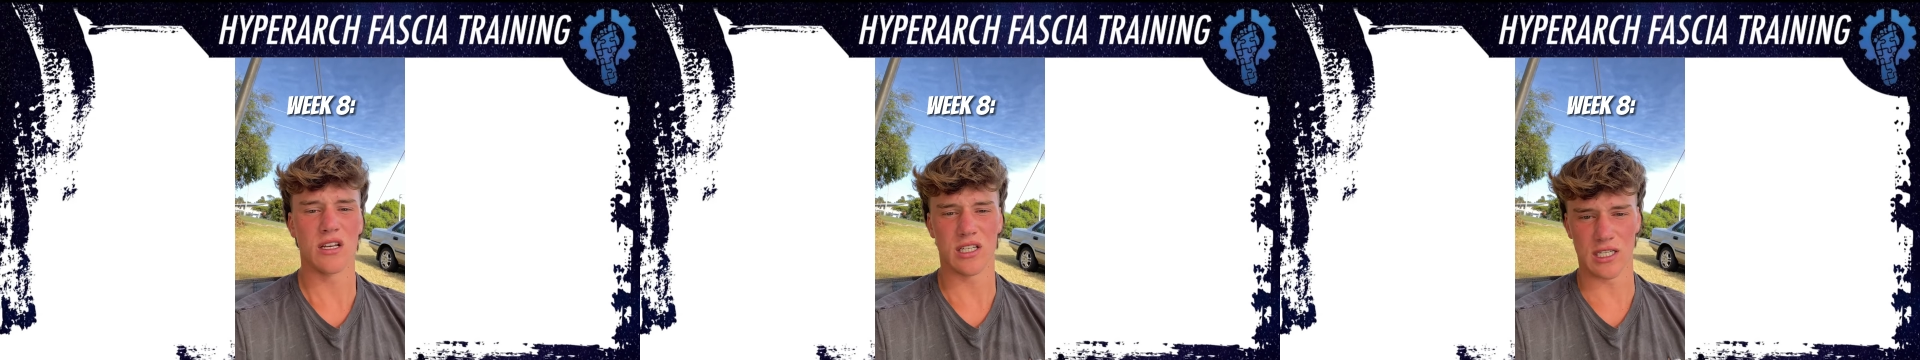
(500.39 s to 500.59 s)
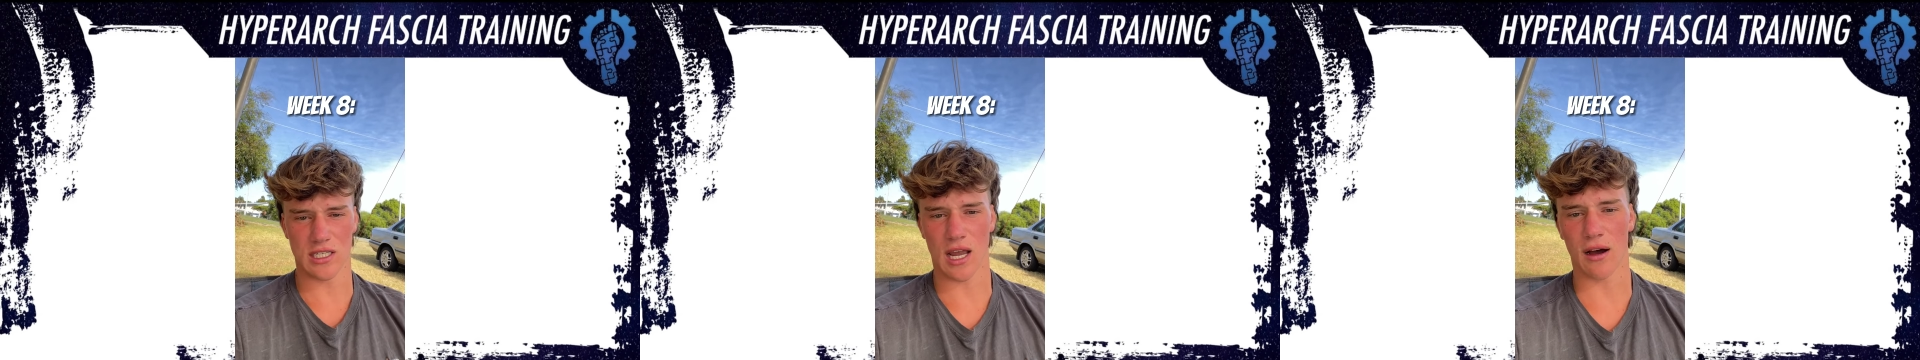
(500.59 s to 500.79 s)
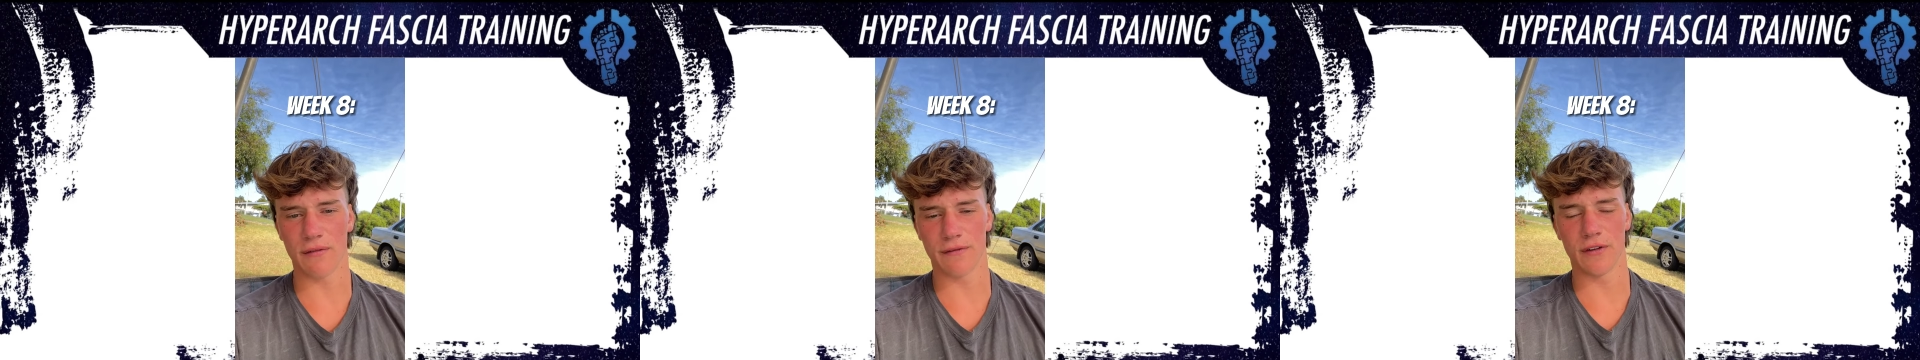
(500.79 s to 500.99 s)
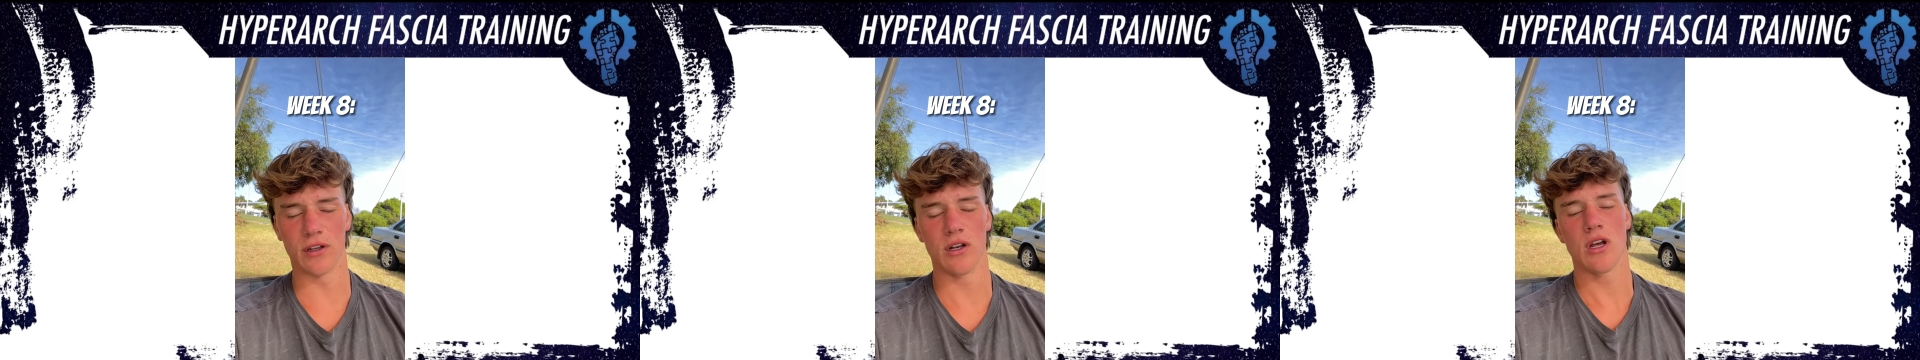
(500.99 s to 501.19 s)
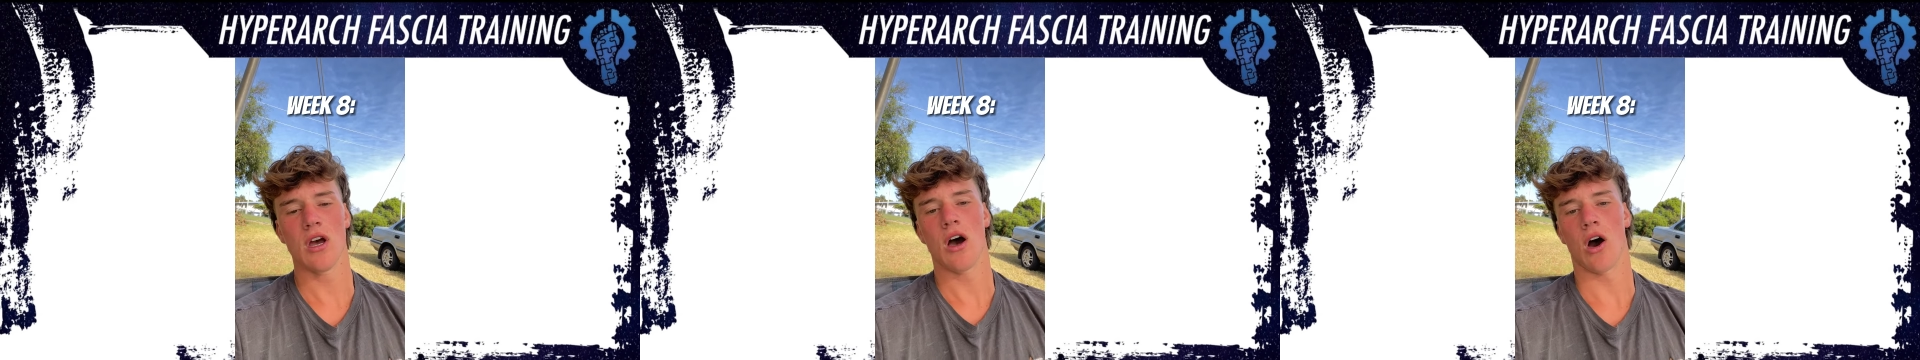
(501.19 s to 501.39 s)
discomfort.
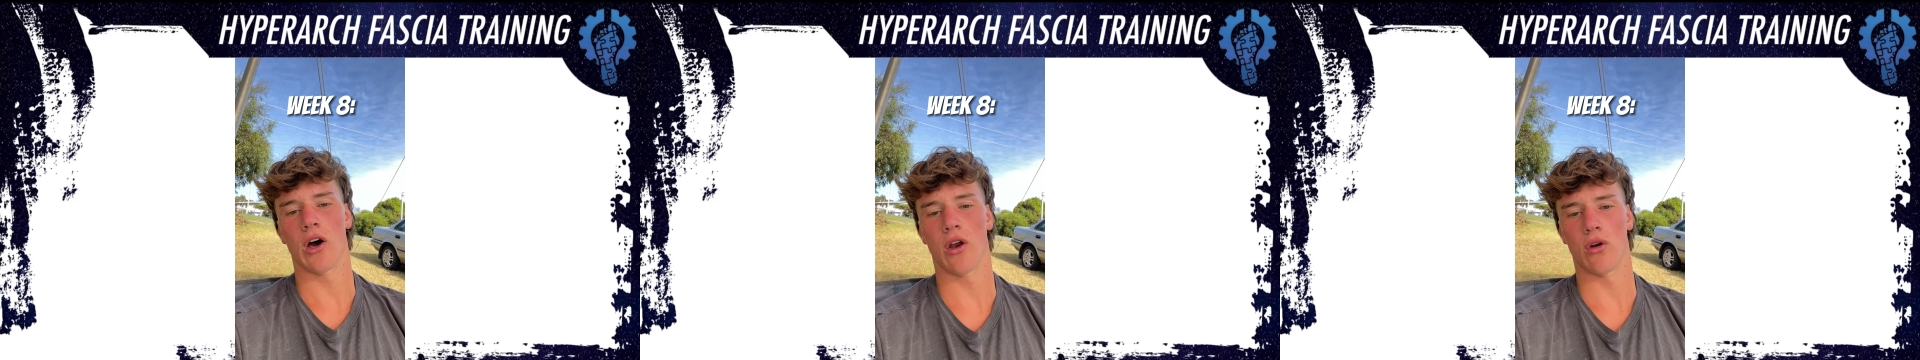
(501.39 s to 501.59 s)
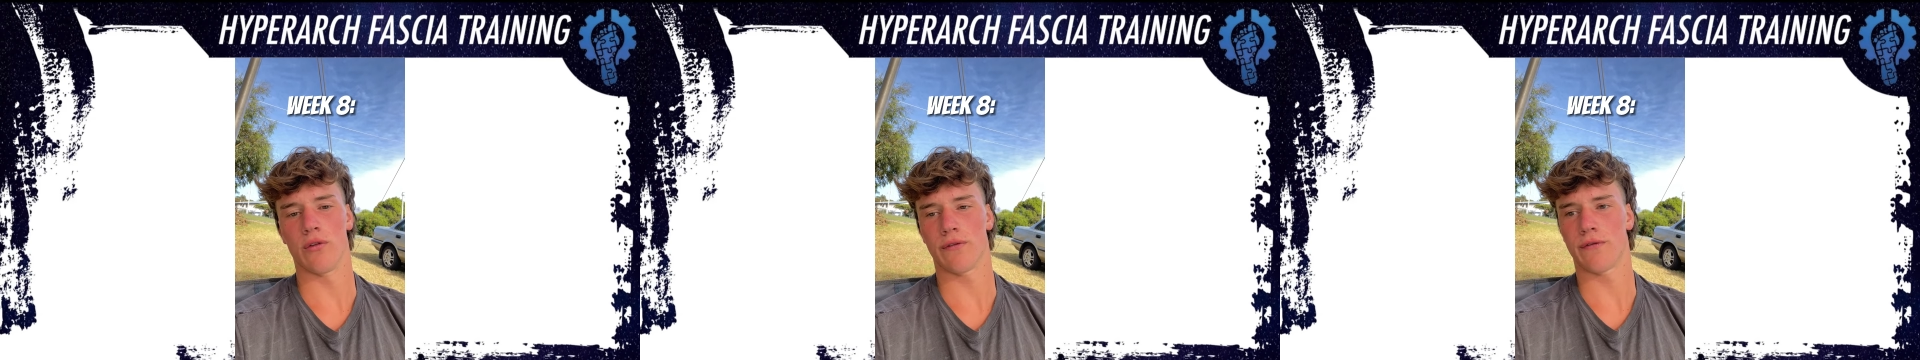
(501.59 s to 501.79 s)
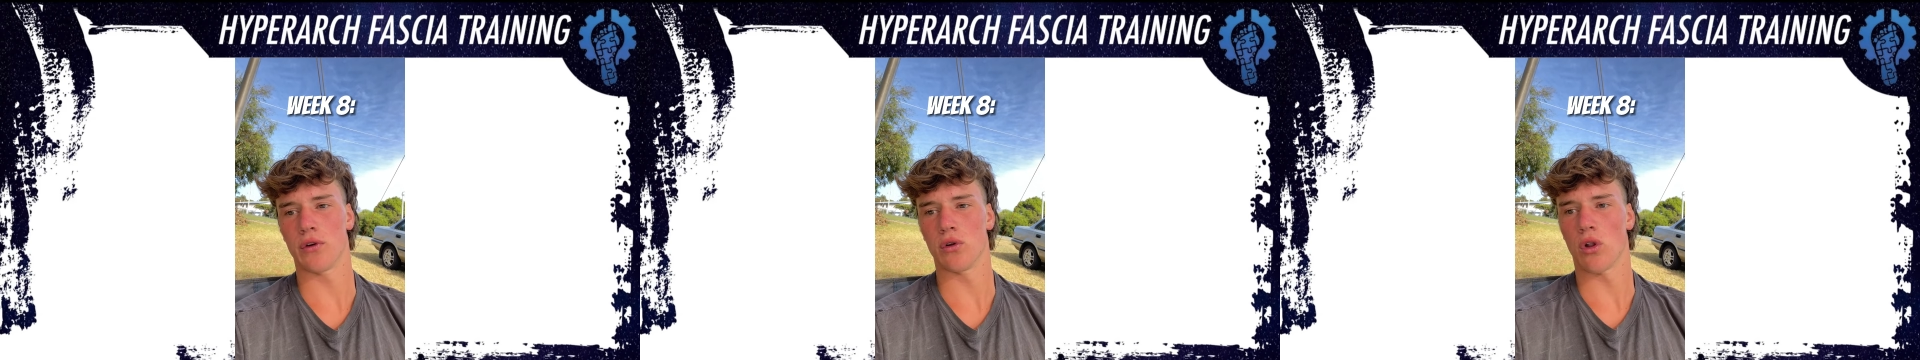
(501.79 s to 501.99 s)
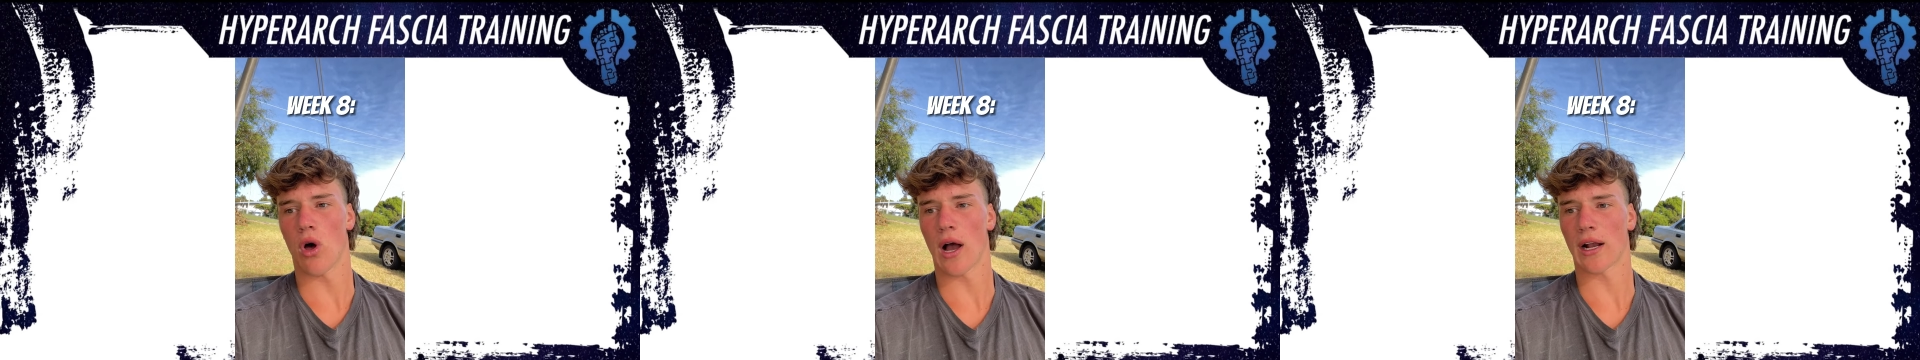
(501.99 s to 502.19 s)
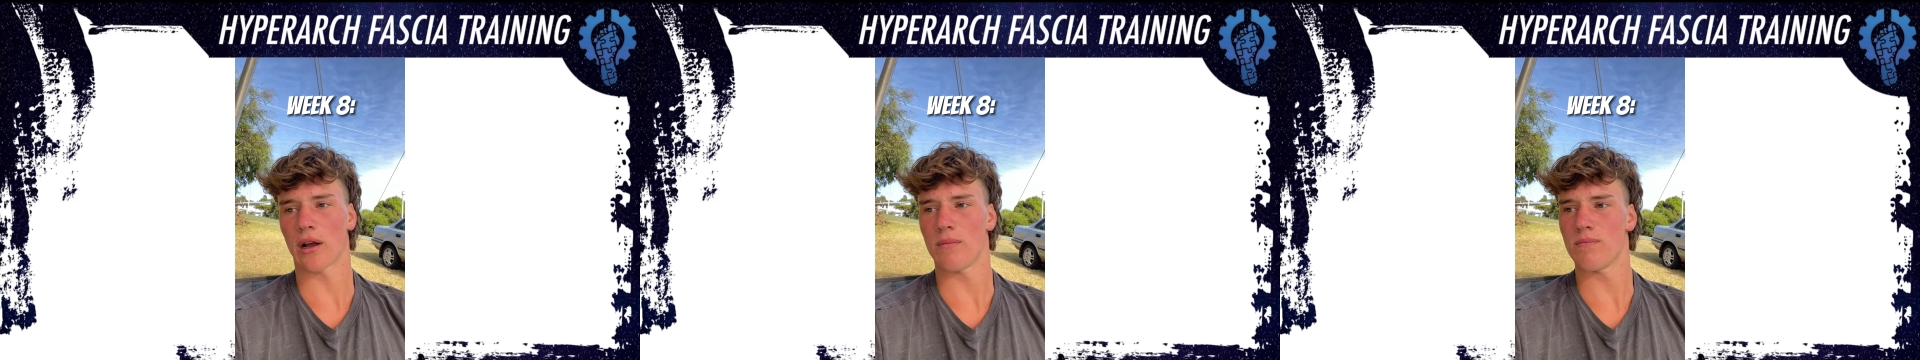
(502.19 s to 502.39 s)
I don't feel like